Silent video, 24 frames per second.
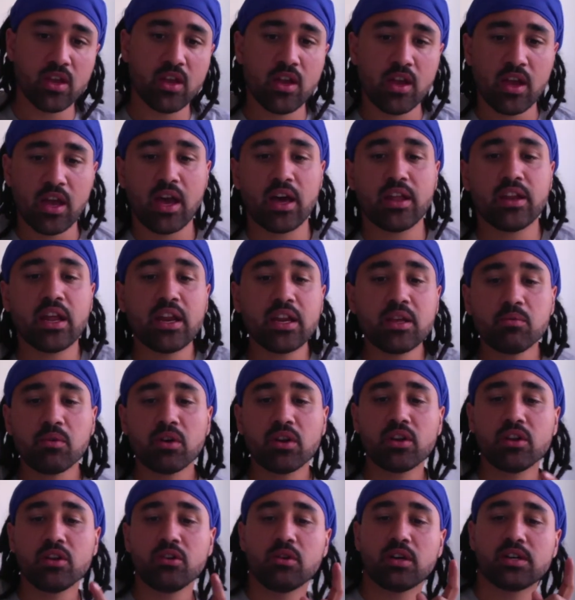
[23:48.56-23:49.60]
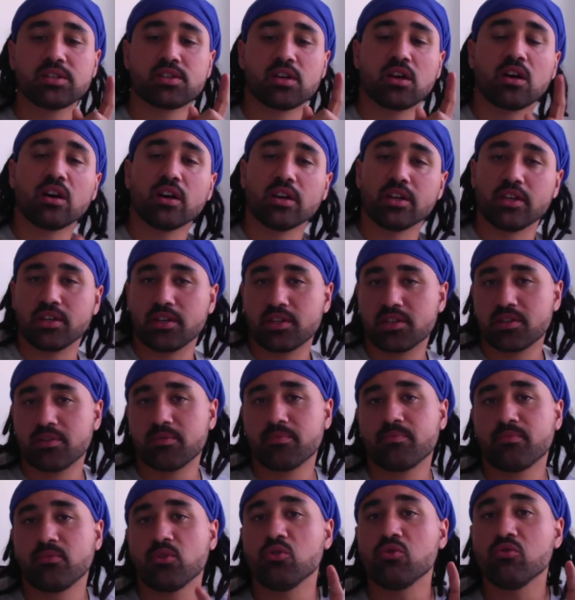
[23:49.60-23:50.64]
And anyone who has hiked
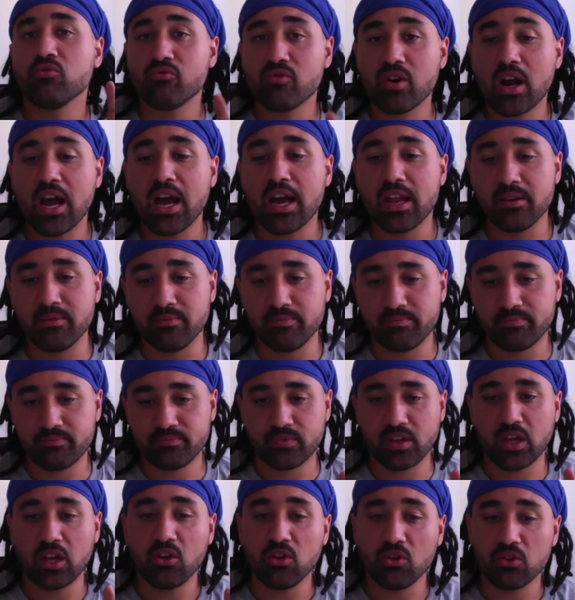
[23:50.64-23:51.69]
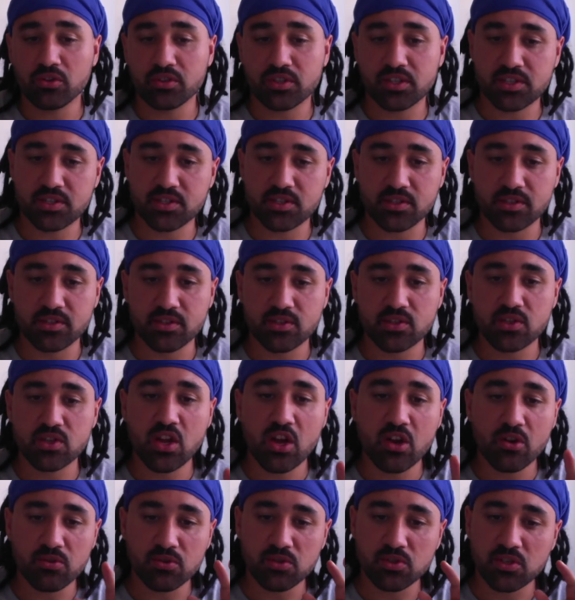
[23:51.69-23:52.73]
or ran a long distance
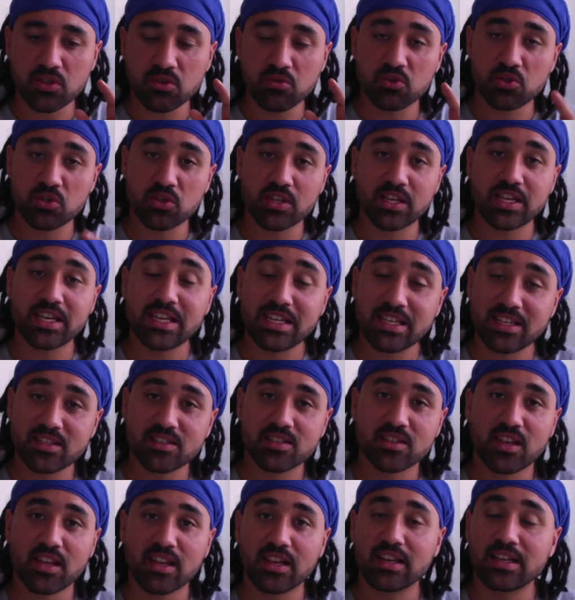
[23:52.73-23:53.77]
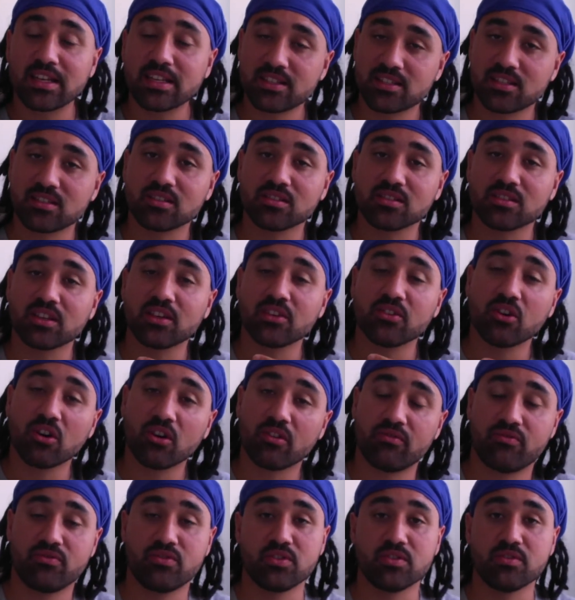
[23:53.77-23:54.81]
knows you should eat little and
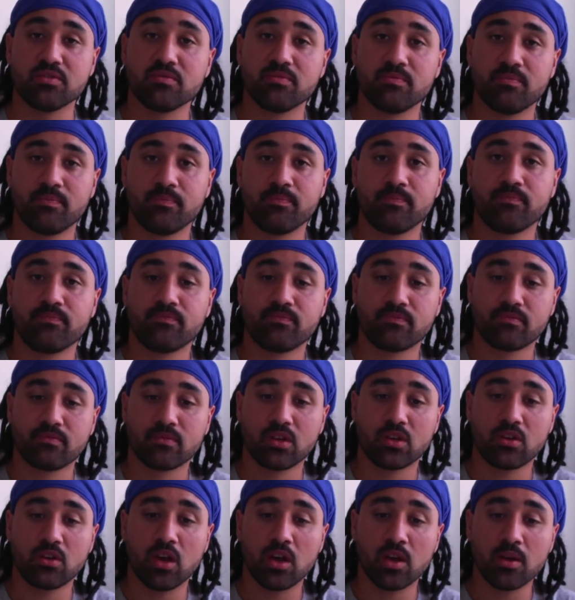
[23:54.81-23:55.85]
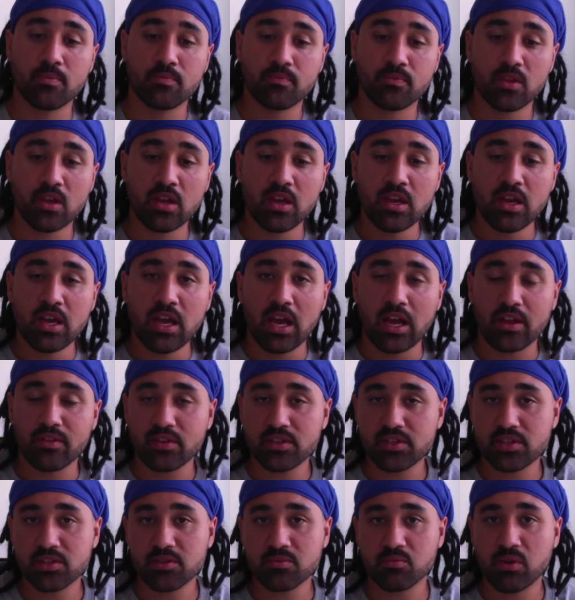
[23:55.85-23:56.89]
often. Okay? And
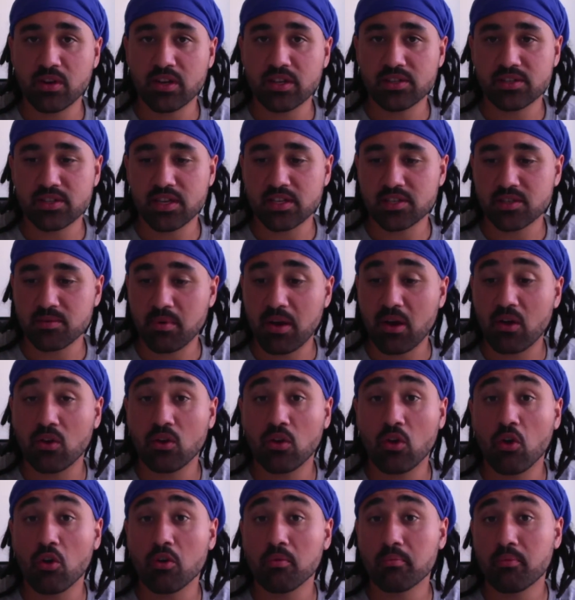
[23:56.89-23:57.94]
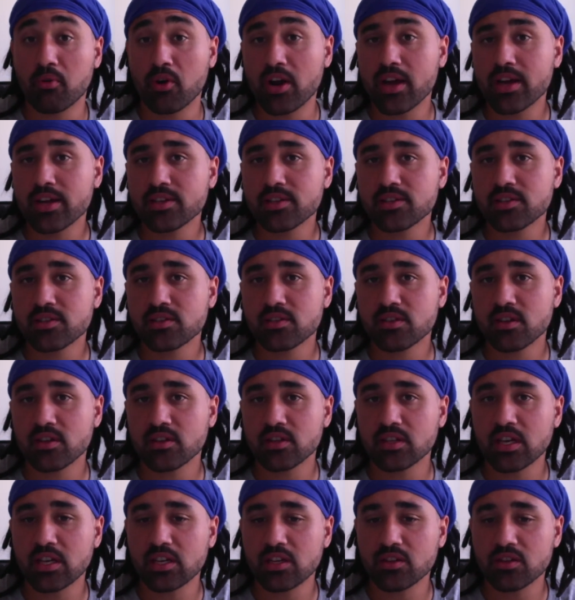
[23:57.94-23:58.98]
this is when it says about long prayers at
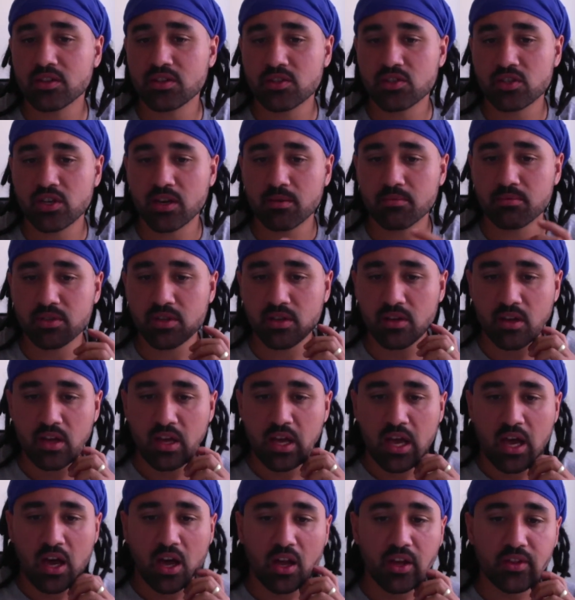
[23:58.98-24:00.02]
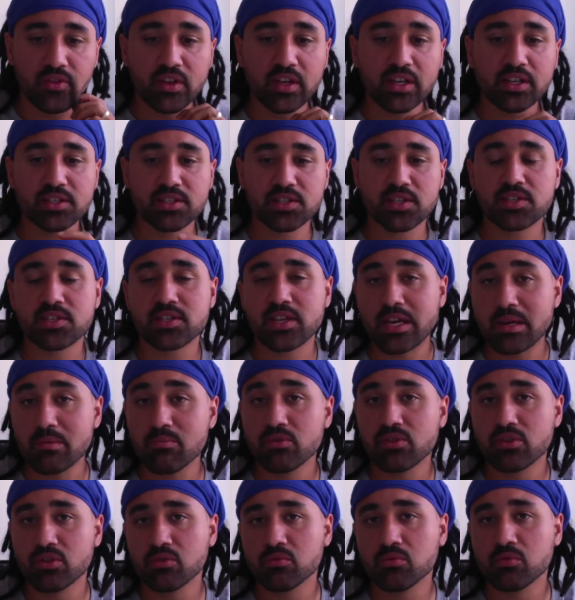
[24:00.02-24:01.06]
the end of this chapter. And I think it's the same
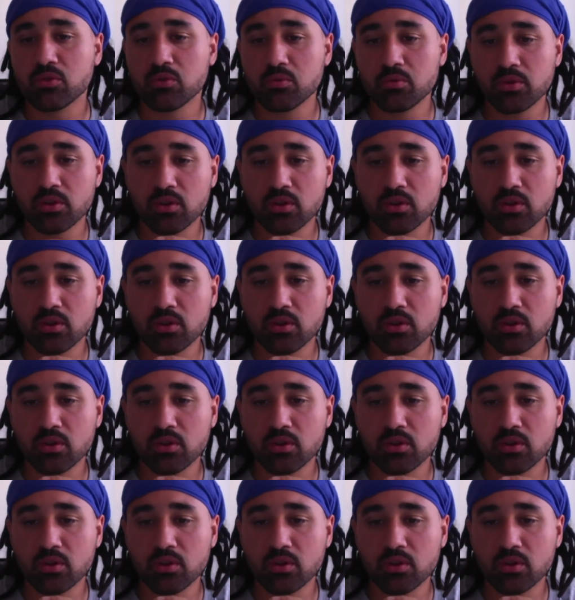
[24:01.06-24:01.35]
with your walk with